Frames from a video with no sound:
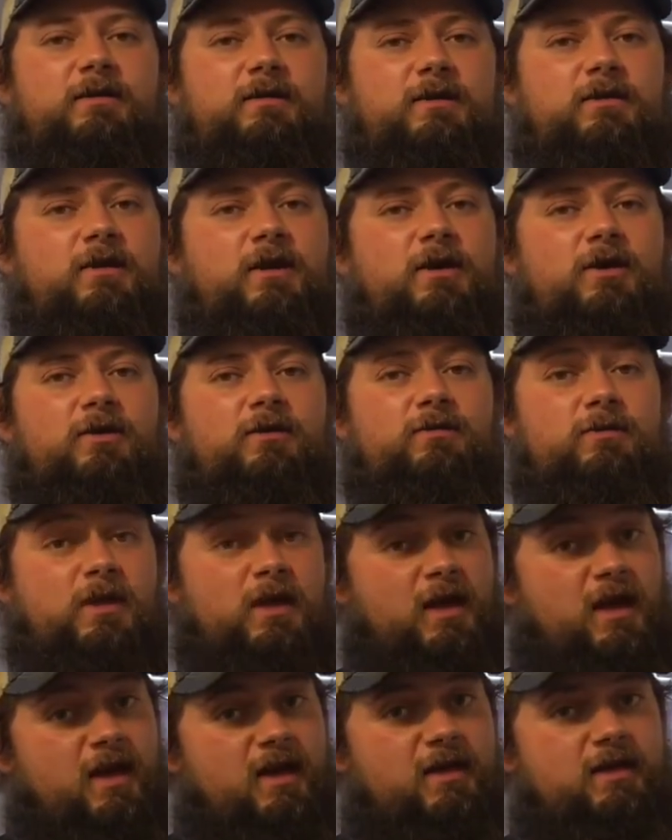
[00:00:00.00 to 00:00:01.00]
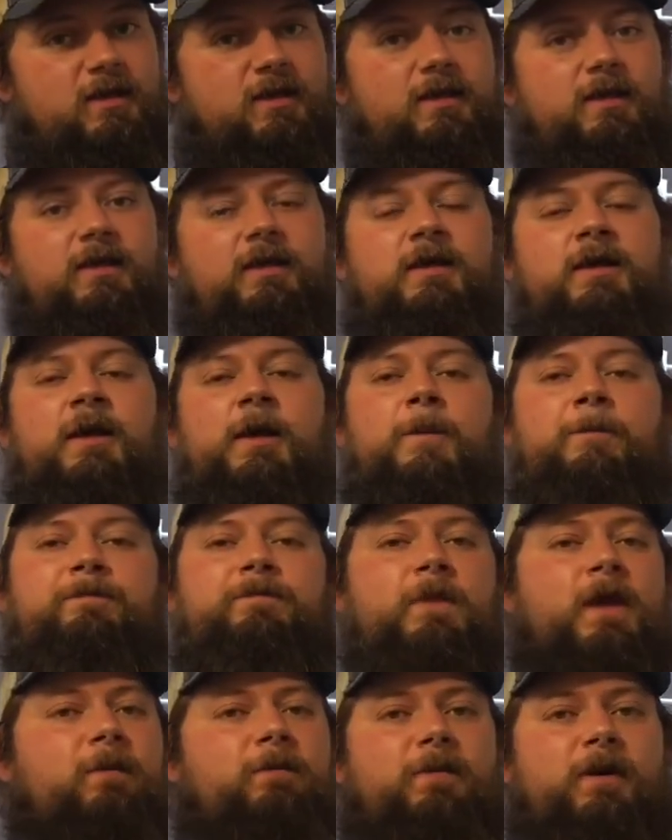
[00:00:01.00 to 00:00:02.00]
you know, than I did,
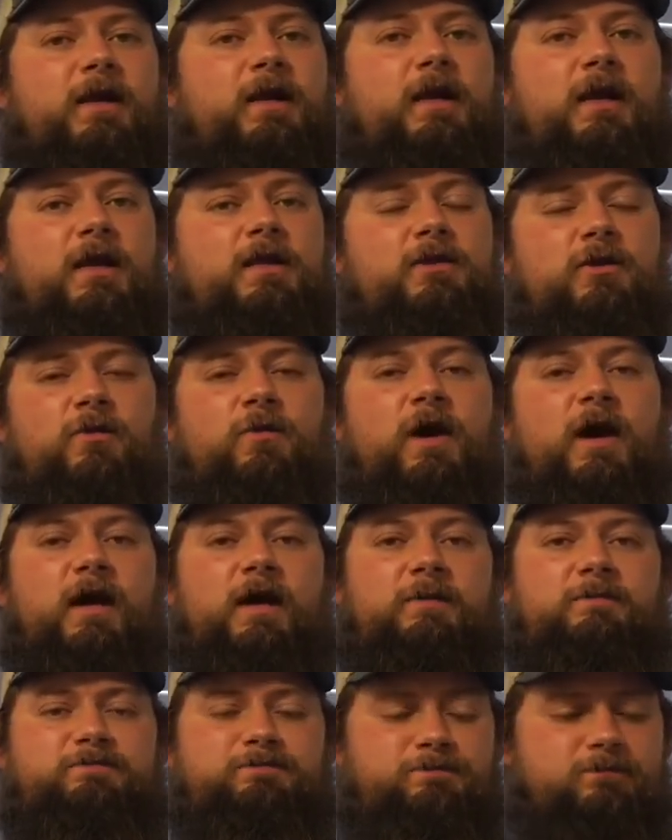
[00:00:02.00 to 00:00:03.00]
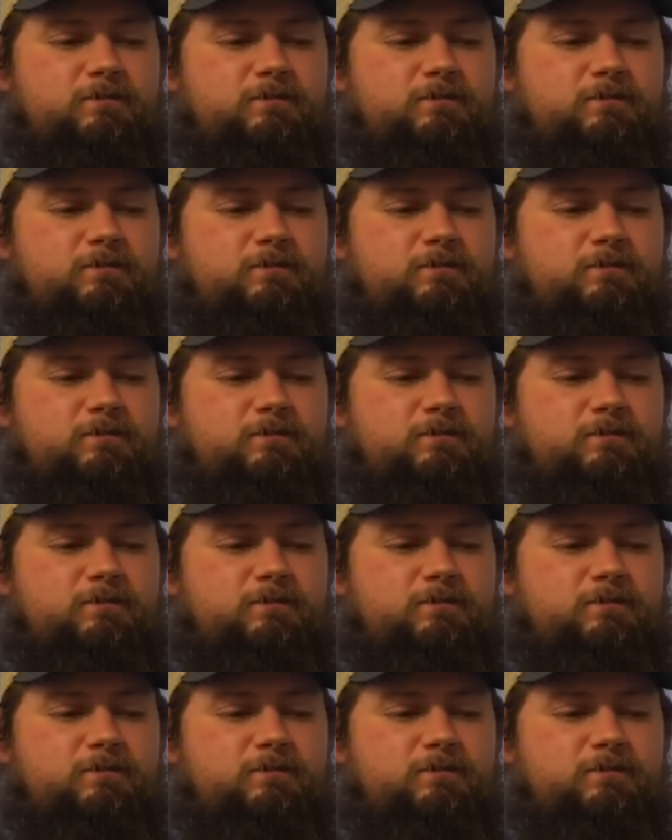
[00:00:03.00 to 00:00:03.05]
but either way,